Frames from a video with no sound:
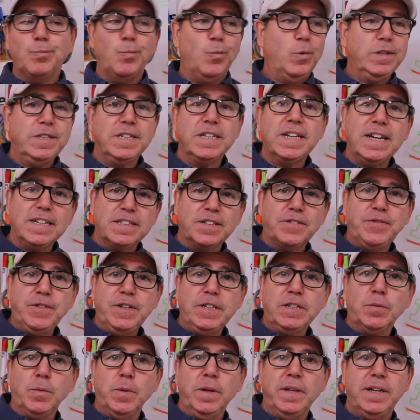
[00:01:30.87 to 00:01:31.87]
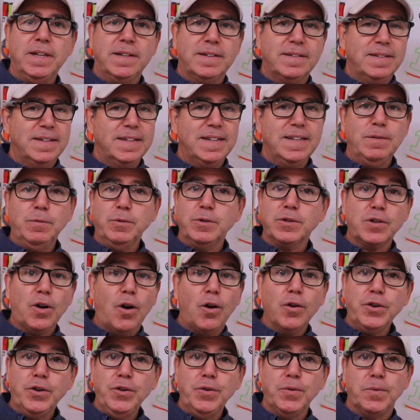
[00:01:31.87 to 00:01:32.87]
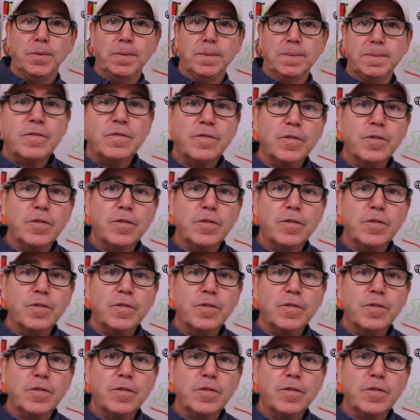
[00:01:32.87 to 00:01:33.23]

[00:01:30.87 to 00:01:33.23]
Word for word: when you catch a fish with it, it was all you.